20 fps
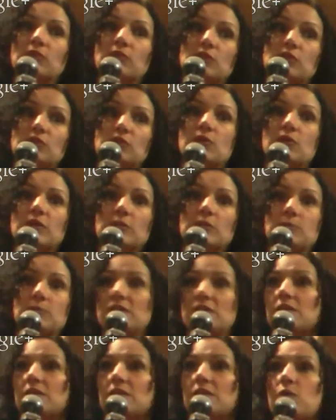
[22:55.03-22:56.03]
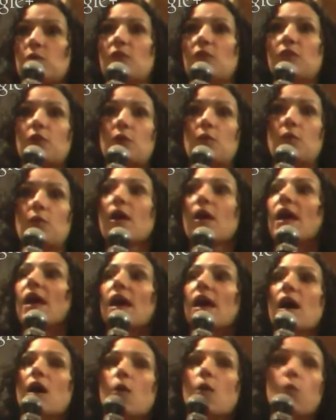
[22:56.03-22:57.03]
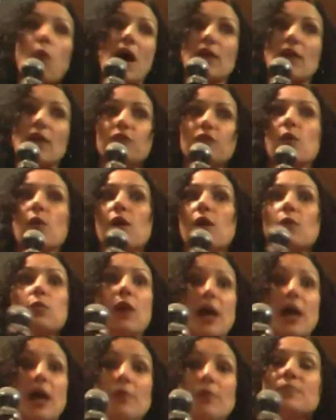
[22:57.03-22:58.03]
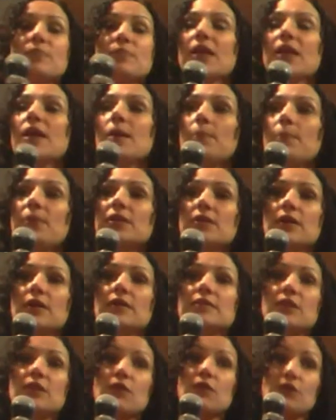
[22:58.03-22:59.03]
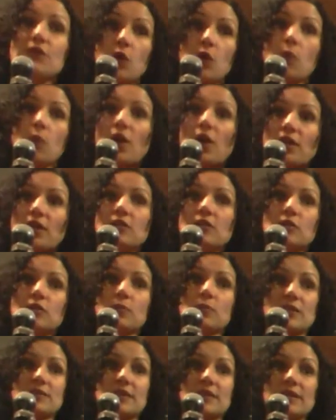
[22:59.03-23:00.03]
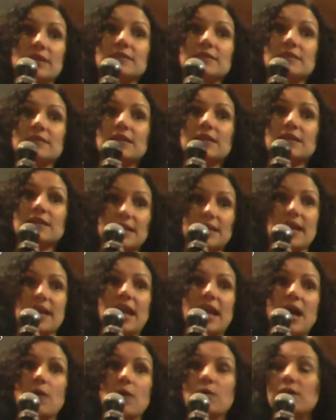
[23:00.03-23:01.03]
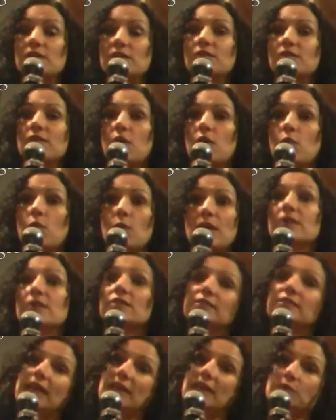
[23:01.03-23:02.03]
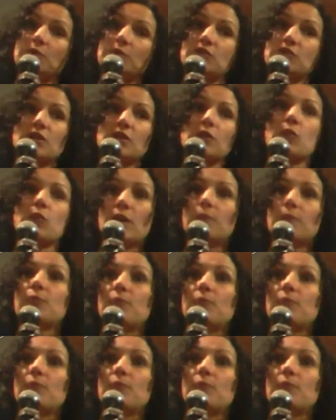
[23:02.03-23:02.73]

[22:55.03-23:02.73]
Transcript: to do this business with you. Why 4? Well, because if you're working your business 10 hours a week, because that's what you're going to want to